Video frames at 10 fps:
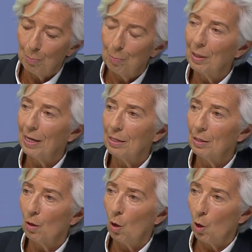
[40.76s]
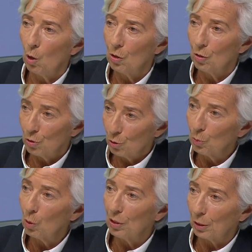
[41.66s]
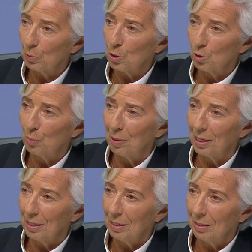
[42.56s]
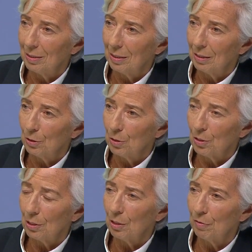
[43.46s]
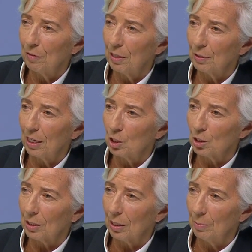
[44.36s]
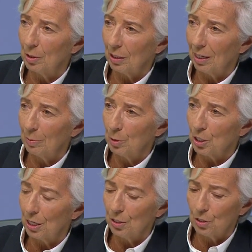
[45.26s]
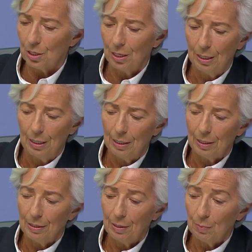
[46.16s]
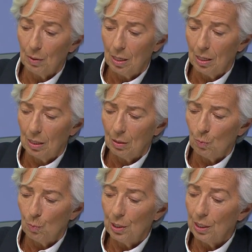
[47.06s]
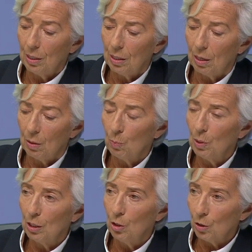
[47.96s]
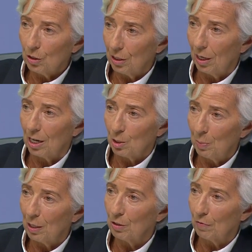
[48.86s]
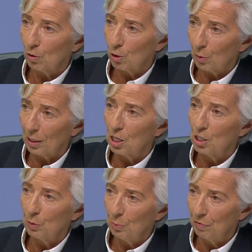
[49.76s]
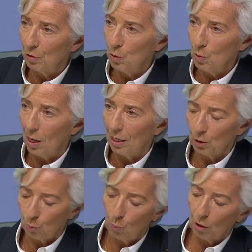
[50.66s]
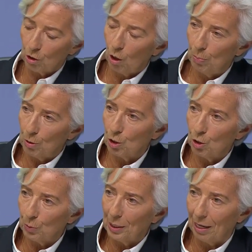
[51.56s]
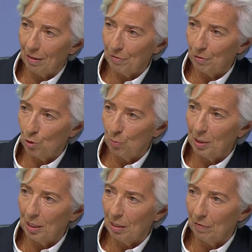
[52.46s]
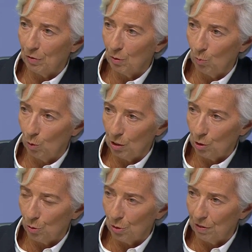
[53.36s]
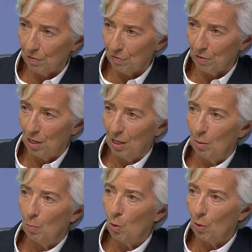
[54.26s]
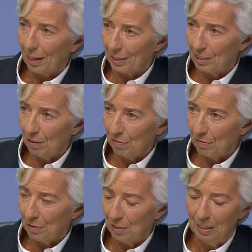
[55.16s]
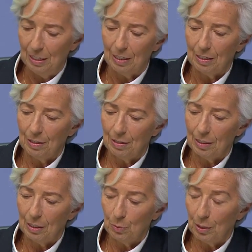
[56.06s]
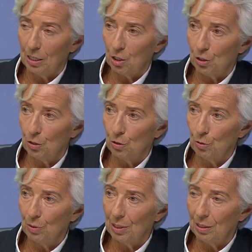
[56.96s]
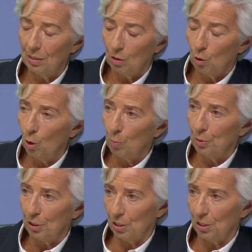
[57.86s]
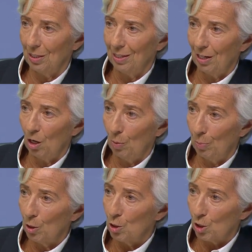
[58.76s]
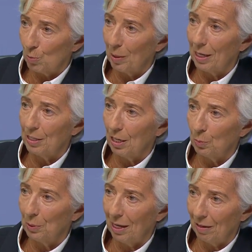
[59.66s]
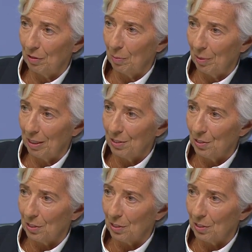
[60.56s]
play the role that we should play concerning the fight against climate, climate change. Uh, we will look, as part of the strategy review, at what options we have to be even more intrusive more active uh, in relation to the corporate uh, purchase plan that we have in place